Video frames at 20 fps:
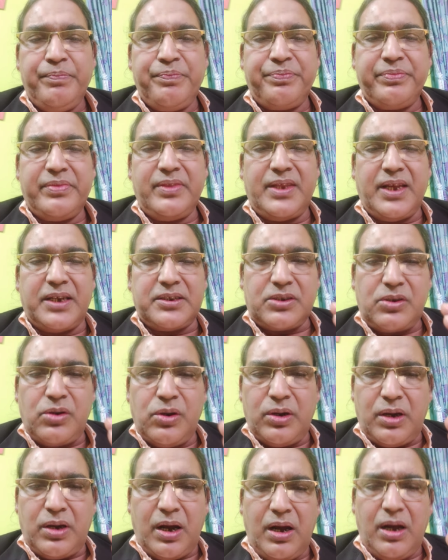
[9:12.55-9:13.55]
the
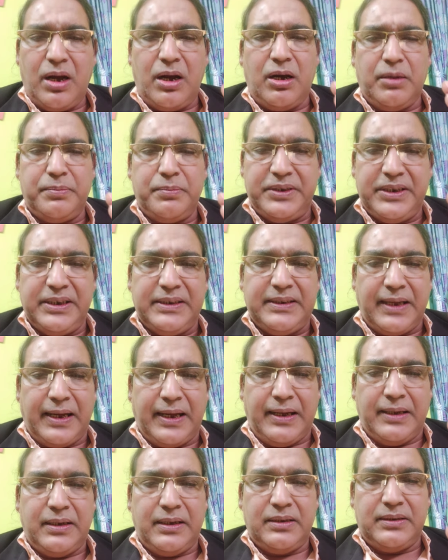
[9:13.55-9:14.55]
sloka of
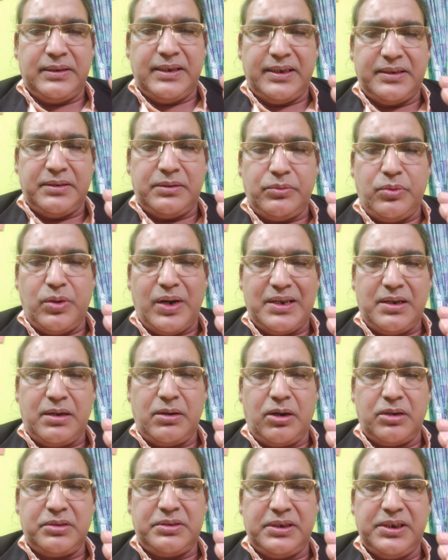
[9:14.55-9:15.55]
Gita that what
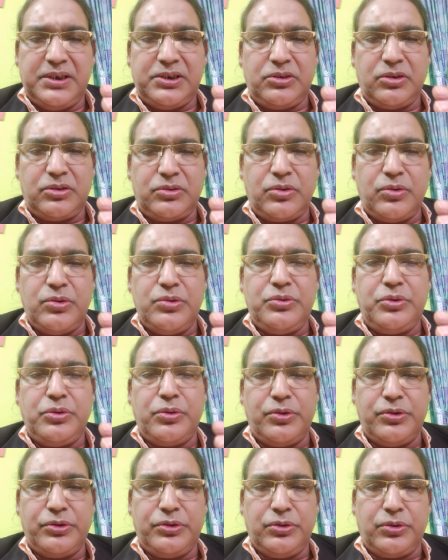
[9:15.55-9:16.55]
Lord Krishna told
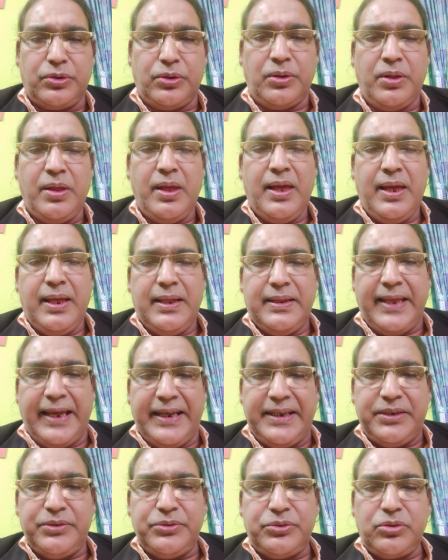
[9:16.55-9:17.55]
to Arjuna.
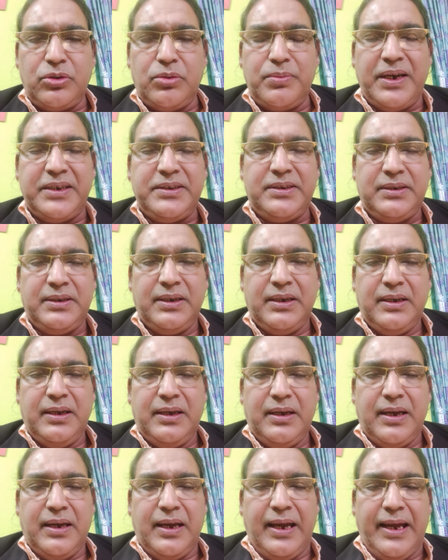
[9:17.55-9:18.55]
Thank you so much.
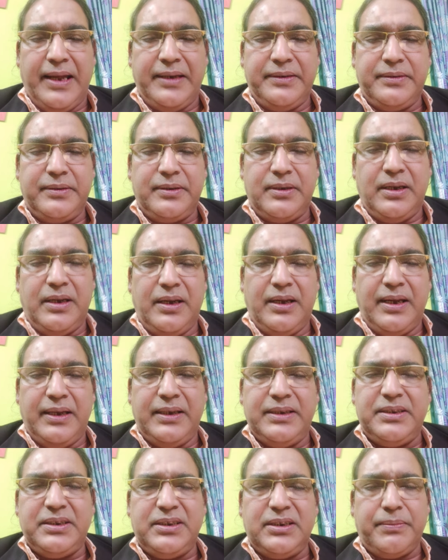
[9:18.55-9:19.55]
And uh,
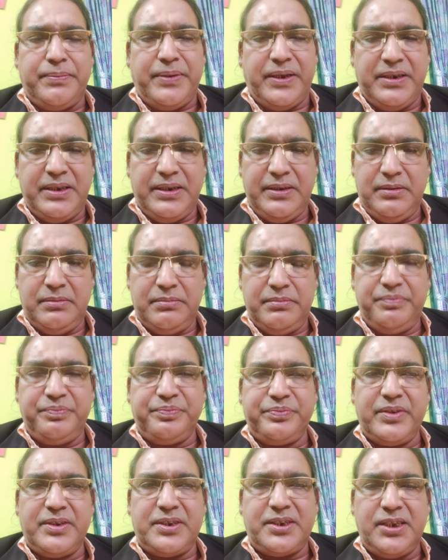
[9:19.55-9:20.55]
it is a very
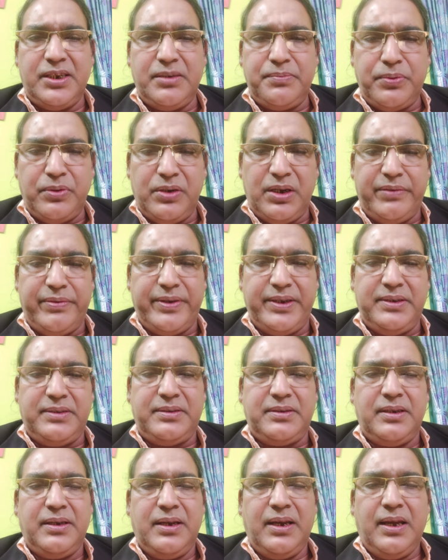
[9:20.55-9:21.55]
um, sinful
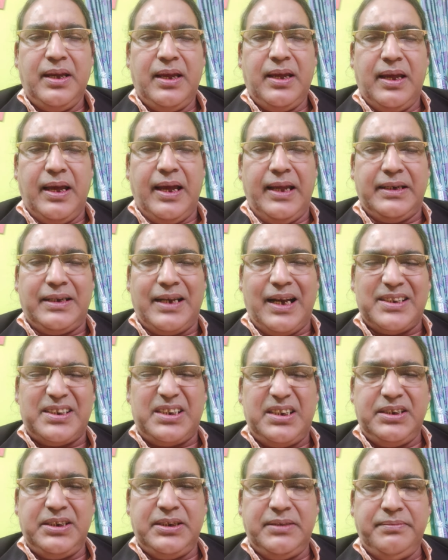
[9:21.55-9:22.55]
event, and
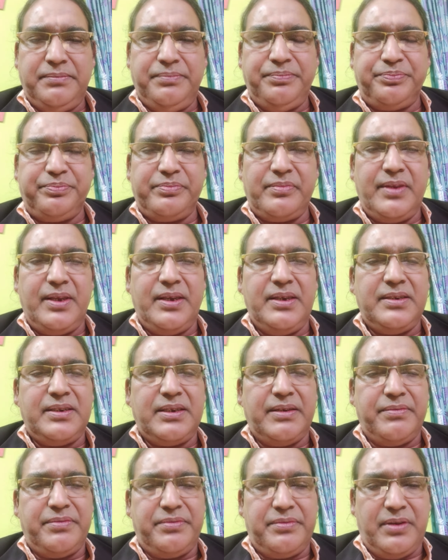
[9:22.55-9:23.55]
casteism is
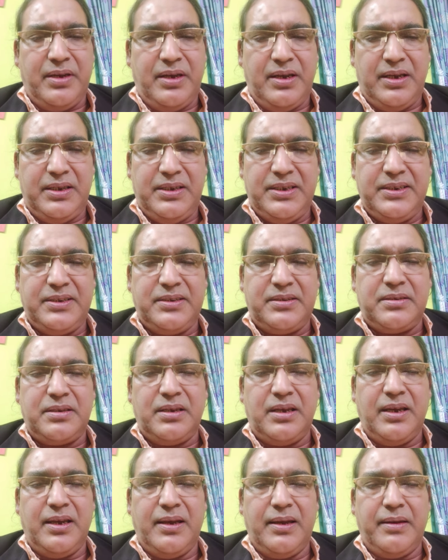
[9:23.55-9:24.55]
a uh, is
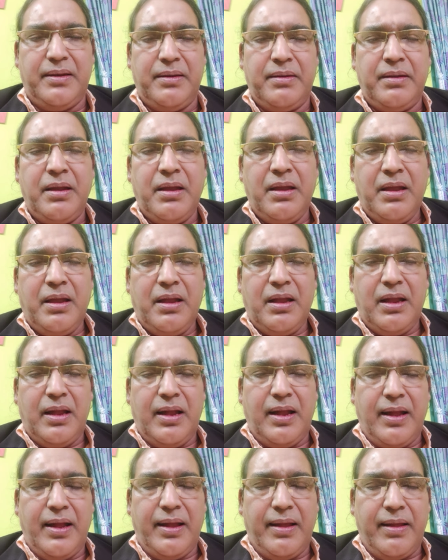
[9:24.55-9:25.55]
uh,
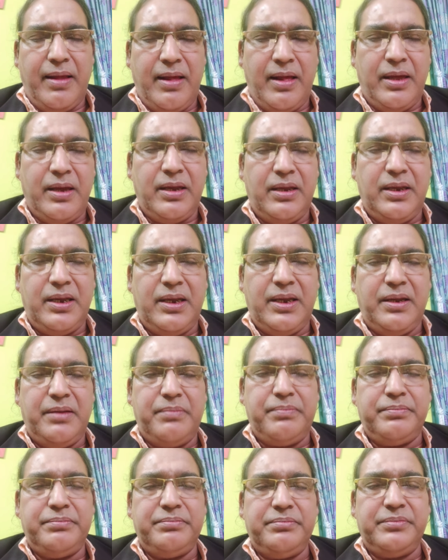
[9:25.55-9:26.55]
uh a
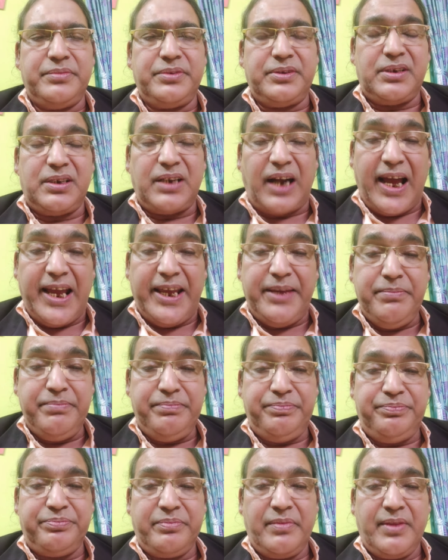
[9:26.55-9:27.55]
mm,
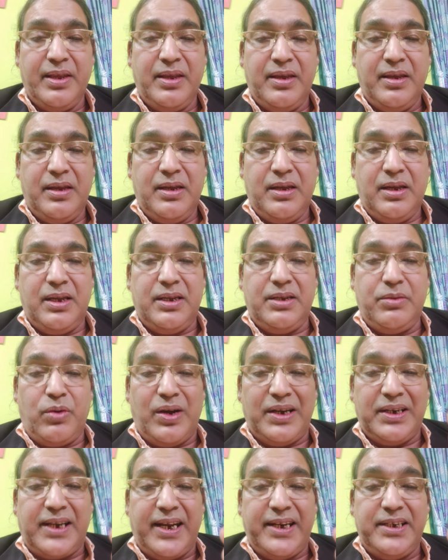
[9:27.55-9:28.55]
crime, a
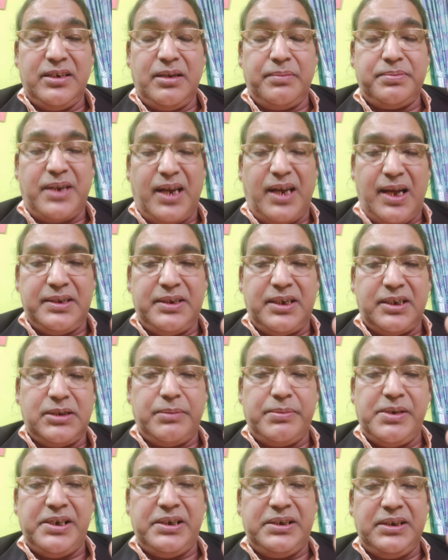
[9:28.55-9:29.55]
one kind of
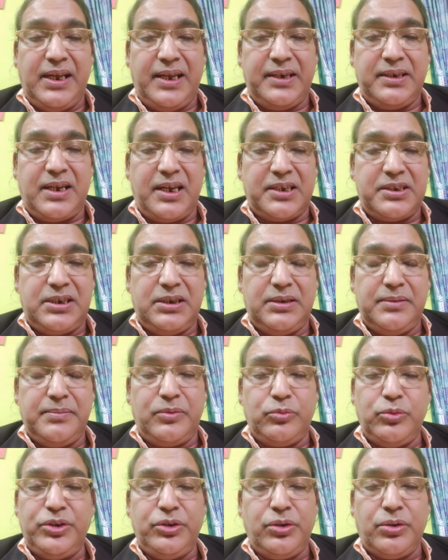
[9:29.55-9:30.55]
untouchability and casteism.
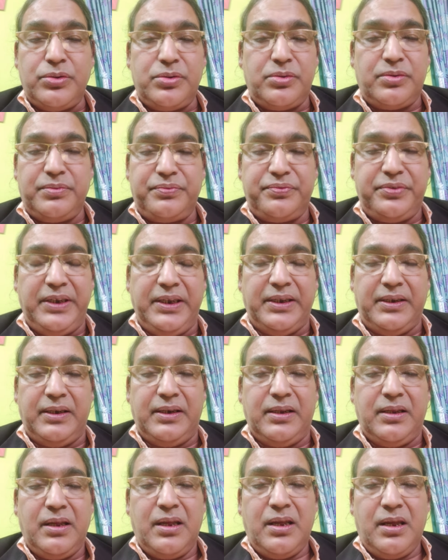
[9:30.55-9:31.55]
We don't feel,
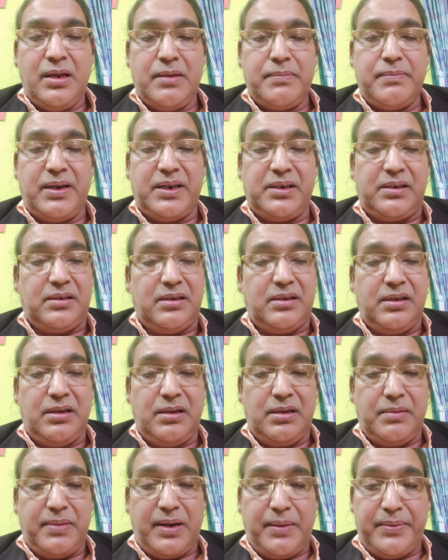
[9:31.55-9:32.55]
but
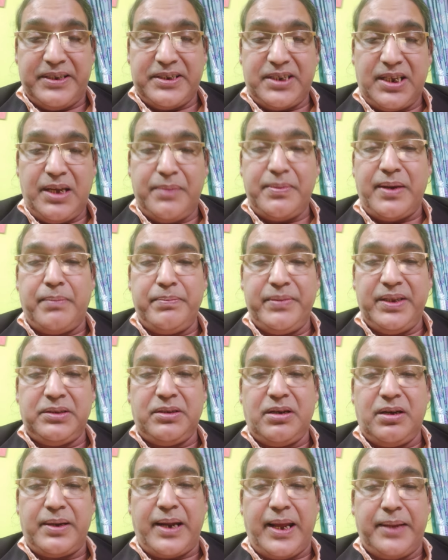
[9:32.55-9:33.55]
uh, Baba Sahib
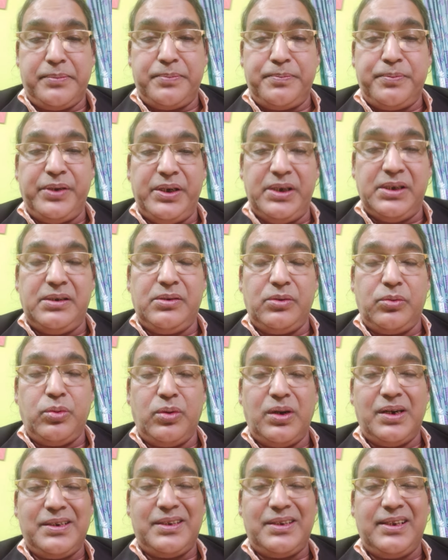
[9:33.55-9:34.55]
Ambedkar have felt
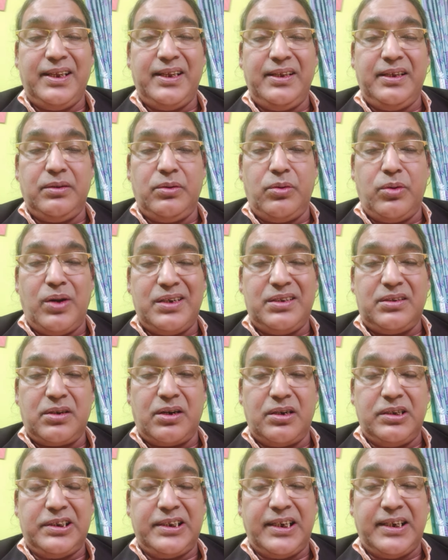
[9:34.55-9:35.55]
what they what
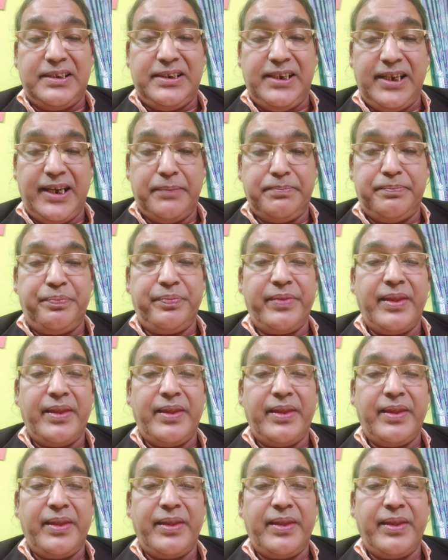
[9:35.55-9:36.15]
tortured he have